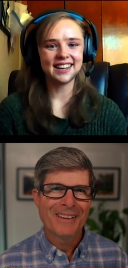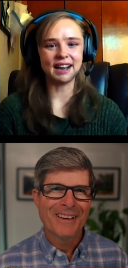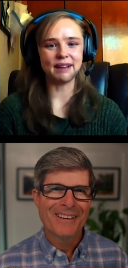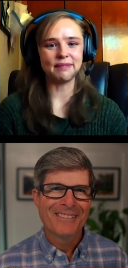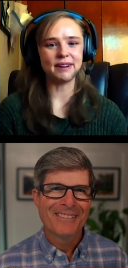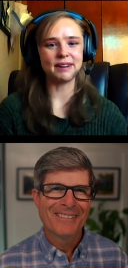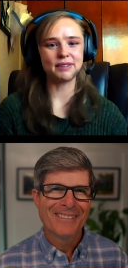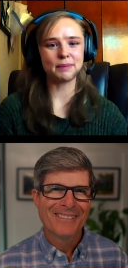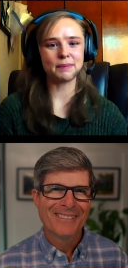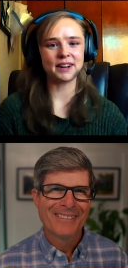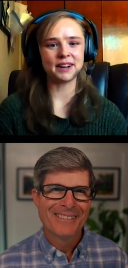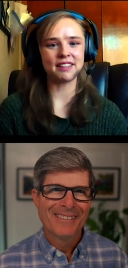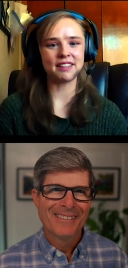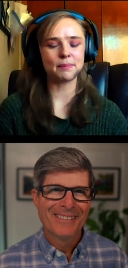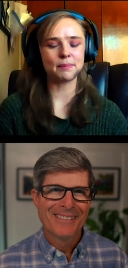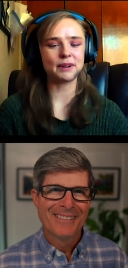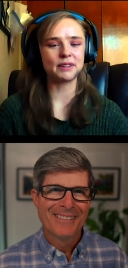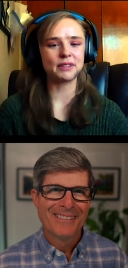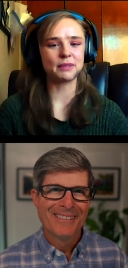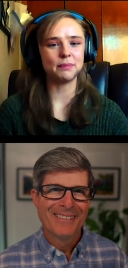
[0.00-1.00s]
Speaker 1: I've yeah. never been in
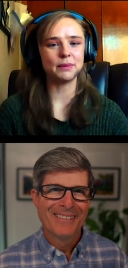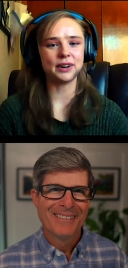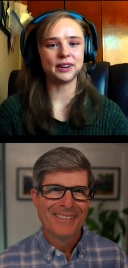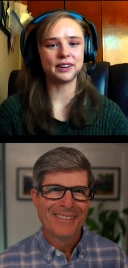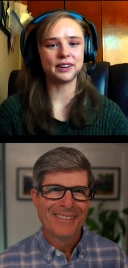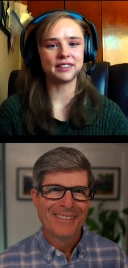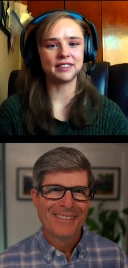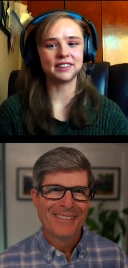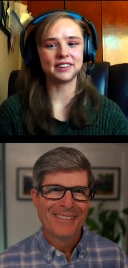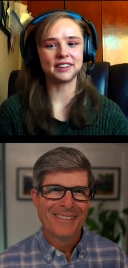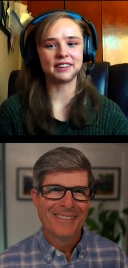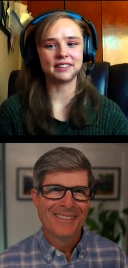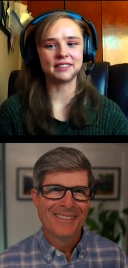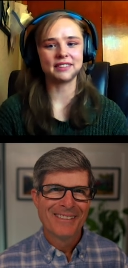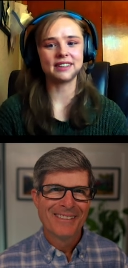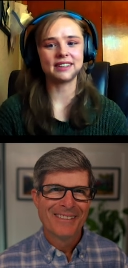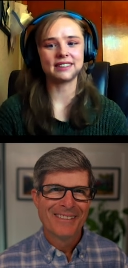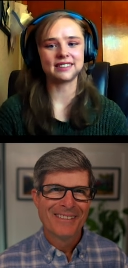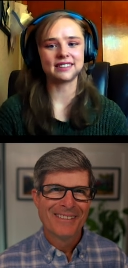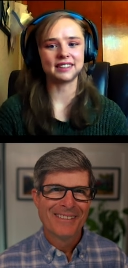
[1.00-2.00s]
sports mode. It's a little
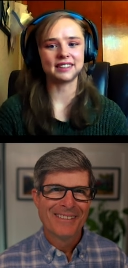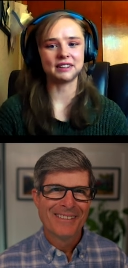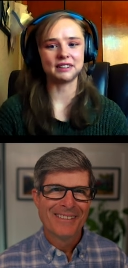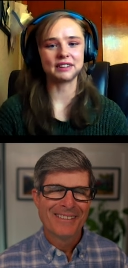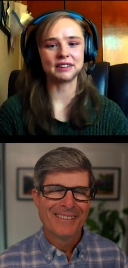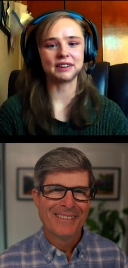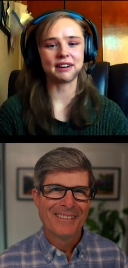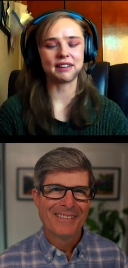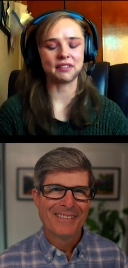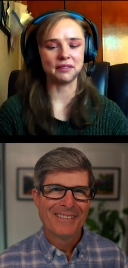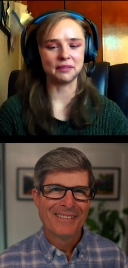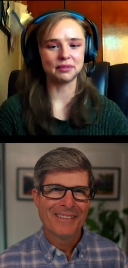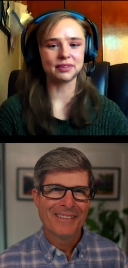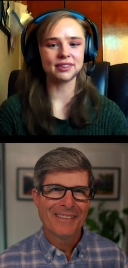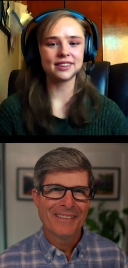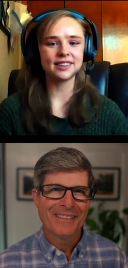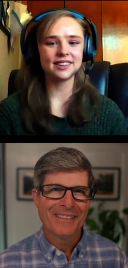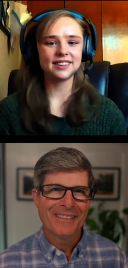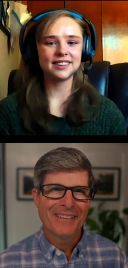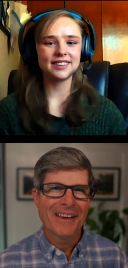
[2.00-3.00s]
it's a little aggressive.
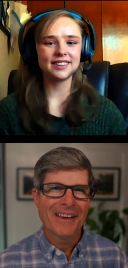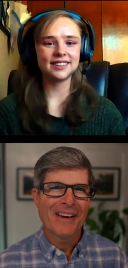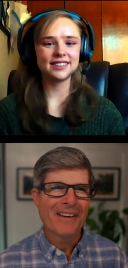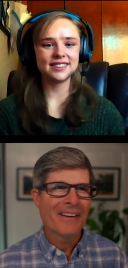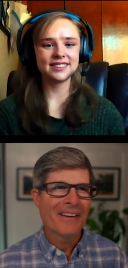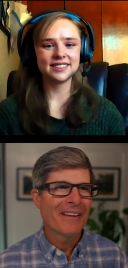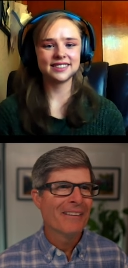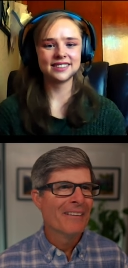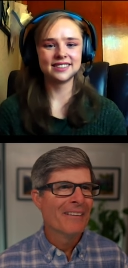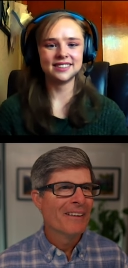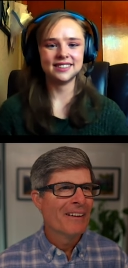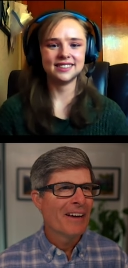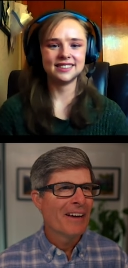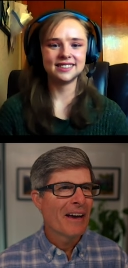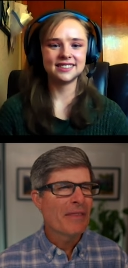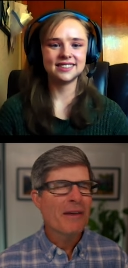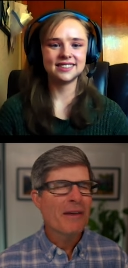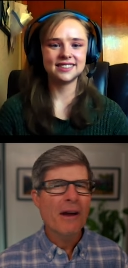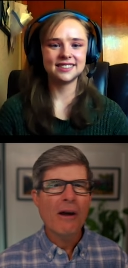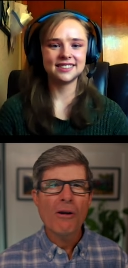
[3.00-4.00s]
Speaker 2: Yeah, yeah.
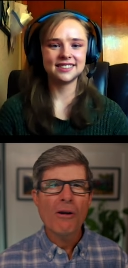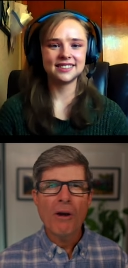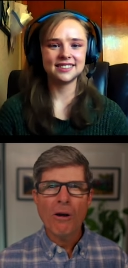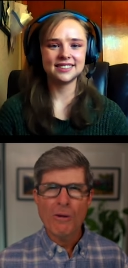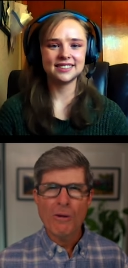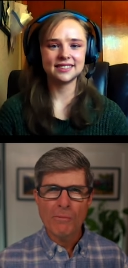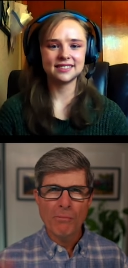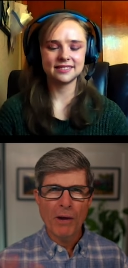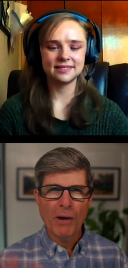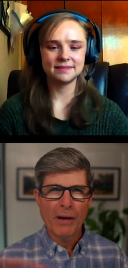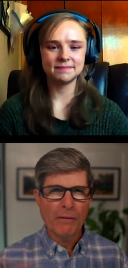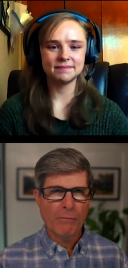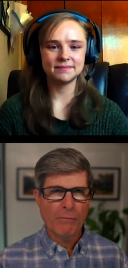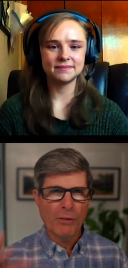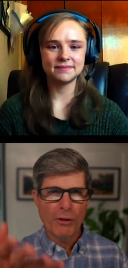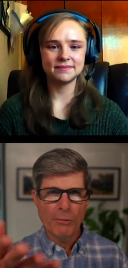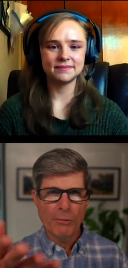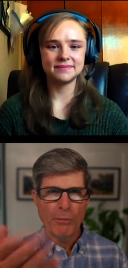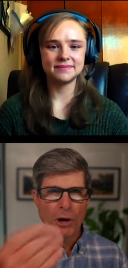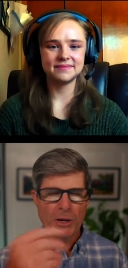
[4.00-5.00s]
I think our, our my
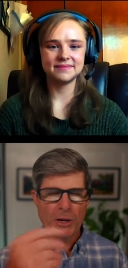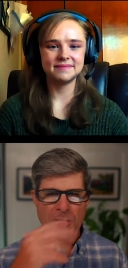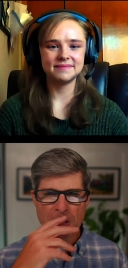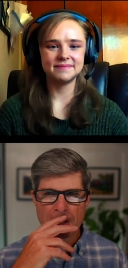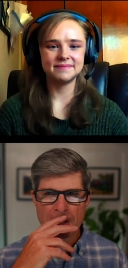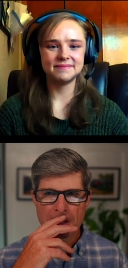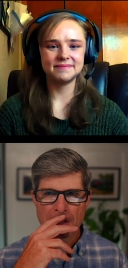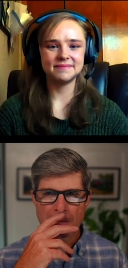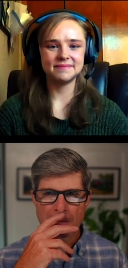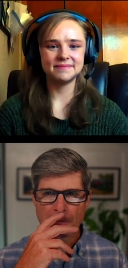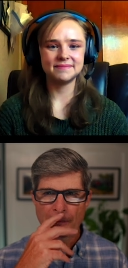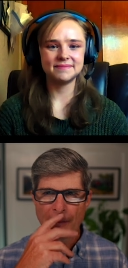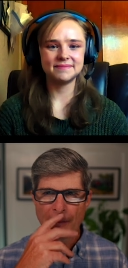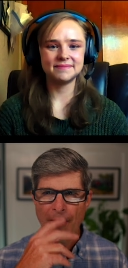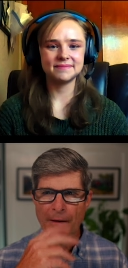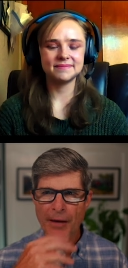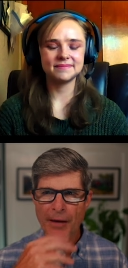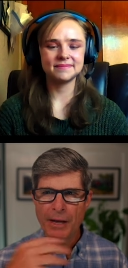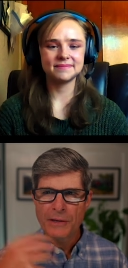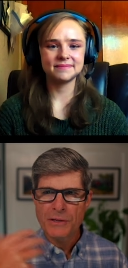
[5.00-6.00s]
the Bosch
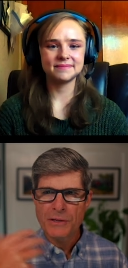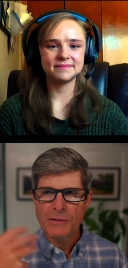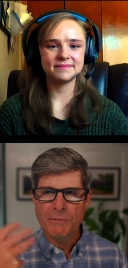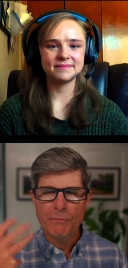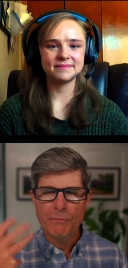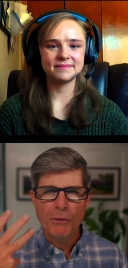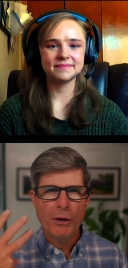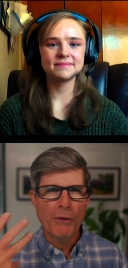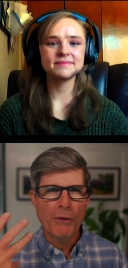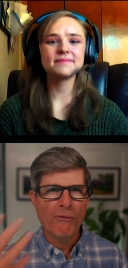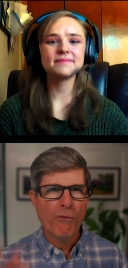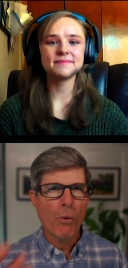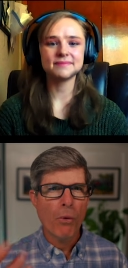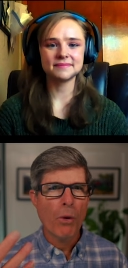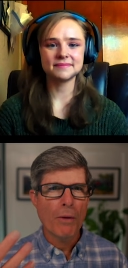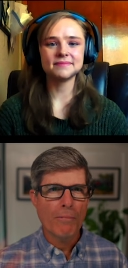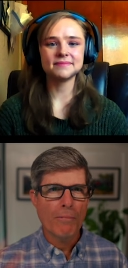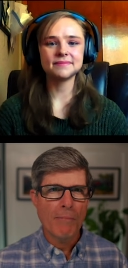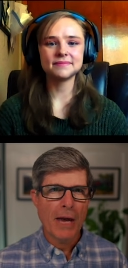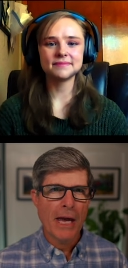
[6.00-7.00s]
system uh, has you know
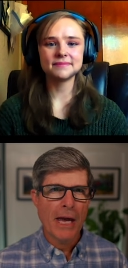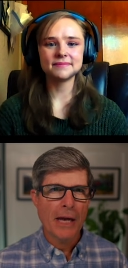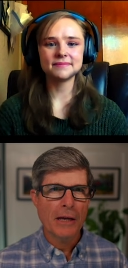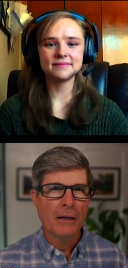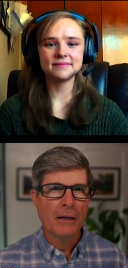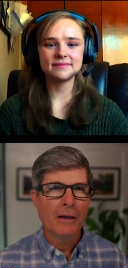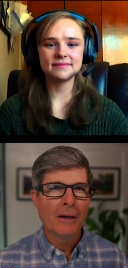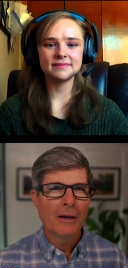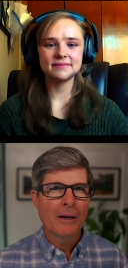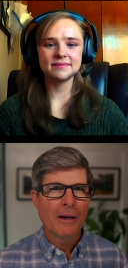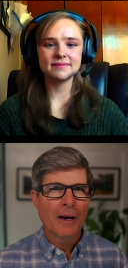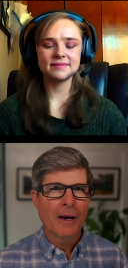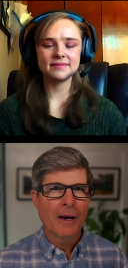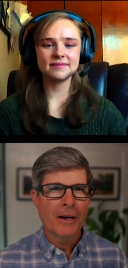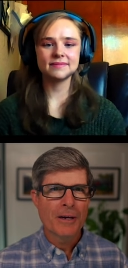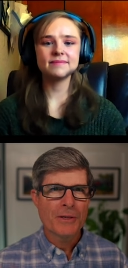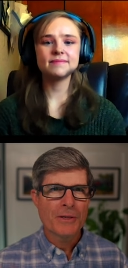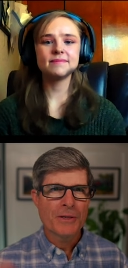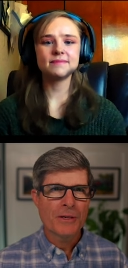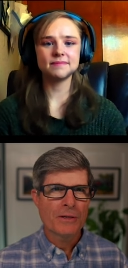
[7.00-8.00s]
four main
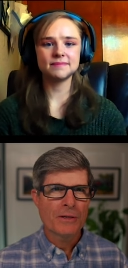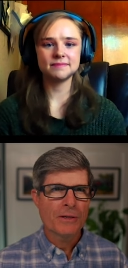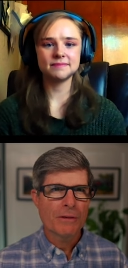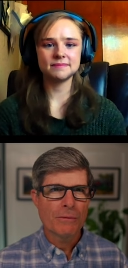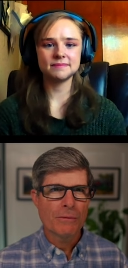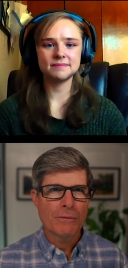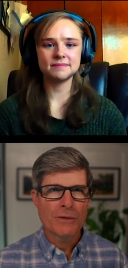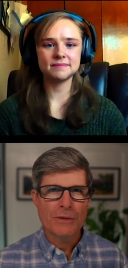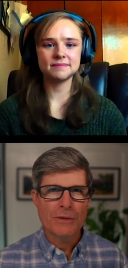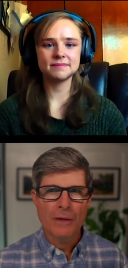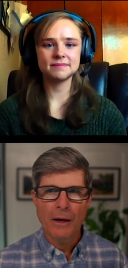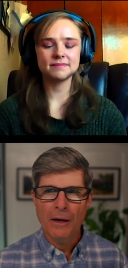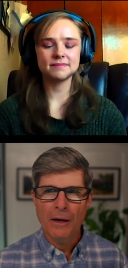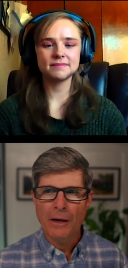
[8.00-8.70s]
uh, systems.